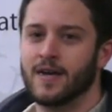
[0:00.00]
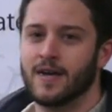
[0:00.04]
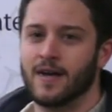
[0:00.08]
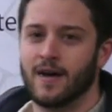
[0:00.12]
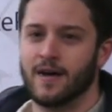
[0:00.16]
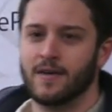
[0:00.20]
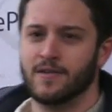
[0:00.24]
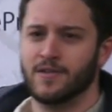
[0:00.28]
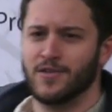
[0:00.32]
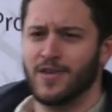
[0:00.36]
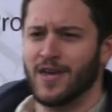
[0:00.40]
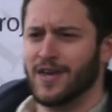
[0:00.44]

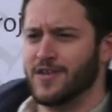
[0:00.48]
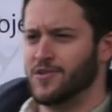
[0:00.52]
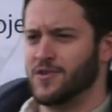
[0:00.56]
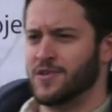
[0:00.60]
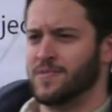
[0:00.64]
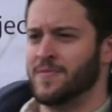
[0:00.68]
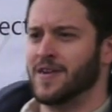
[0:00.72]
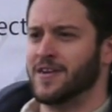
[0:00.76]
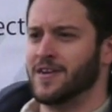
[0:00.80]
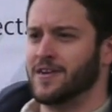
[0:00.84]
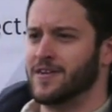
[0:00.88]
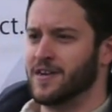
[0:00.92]
Uh, yeah, you
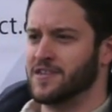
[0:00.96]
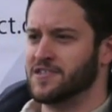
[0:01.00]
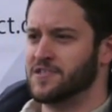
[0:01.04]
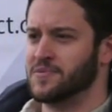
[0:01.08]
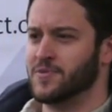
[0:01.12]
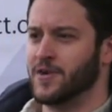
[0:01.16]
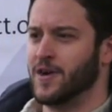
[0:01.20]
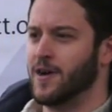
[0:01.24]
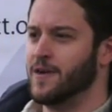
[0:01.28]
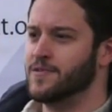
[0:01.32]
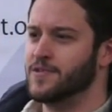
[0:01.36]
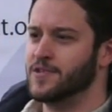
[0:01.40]
can make a
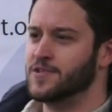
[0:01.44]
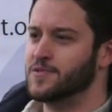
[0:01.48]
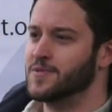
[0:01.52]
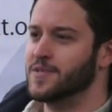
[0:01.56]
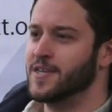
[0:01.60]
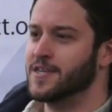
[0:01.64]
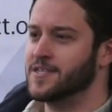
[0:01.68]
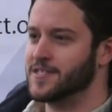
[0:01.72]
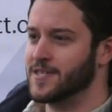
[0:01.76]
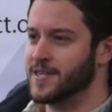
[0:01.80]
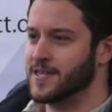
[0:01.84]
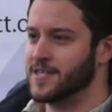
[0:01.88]
custom cartridge, but
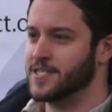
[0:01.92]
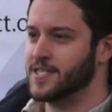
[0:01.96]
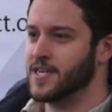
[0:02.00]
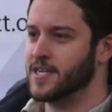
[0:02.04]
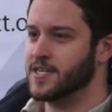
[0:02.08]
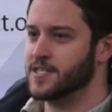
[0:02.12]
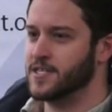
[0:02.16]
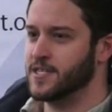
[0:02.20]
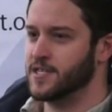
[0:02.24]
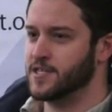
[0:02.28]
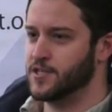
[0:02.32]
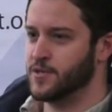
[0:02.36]
that's not as
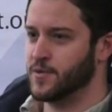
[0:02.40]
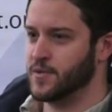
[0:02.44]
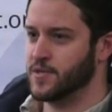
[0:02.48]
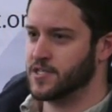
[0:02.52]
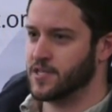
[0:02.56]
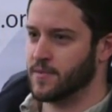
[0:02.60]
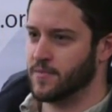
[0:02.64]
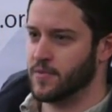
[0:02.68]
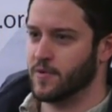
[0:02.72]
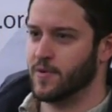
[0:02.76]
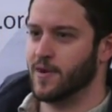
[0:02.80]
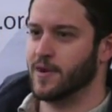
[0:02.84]
sexy as doing
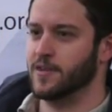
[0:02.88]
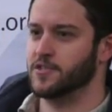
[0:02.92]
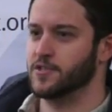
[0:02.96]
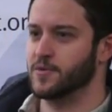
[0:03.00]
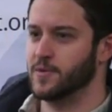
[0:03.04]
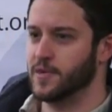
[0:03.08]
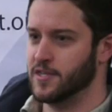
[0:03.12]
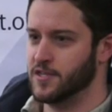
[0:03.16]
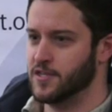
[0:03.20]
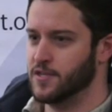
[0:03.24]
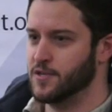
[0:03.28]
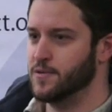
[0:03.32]
something around a
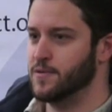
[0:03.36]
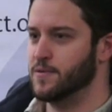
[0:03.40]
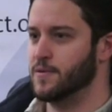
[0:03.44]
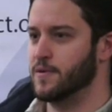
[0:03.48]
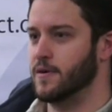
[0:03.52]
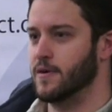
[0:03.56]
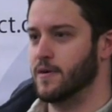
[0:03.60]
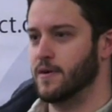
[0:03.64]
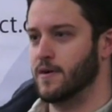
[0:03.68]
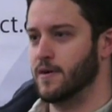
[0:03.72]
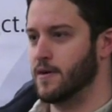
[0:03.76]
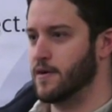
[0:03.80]
22
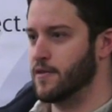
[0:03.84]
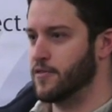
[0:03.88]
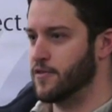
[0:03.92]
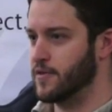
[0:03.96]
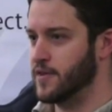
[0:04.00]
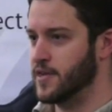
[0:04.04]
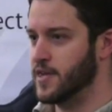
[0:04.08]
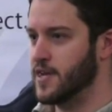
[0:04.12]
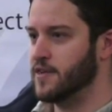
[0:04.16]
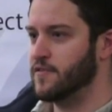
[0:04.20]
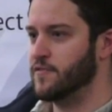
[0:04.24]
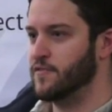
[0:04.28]
or a
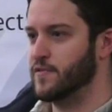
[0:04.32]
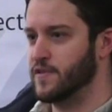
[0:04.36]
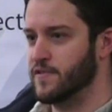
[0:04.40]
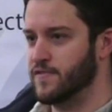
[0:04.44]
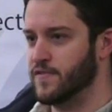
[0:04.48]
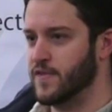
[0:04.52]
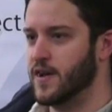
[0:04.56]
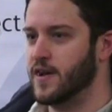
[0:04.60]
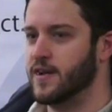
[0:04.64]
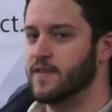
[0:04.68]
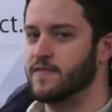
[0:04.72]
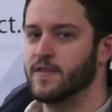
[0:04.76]
38 or
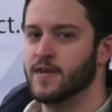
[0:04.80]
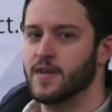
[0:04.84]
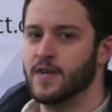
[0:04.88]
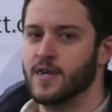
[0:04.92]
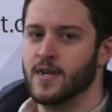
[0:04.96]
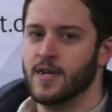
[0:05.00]
45.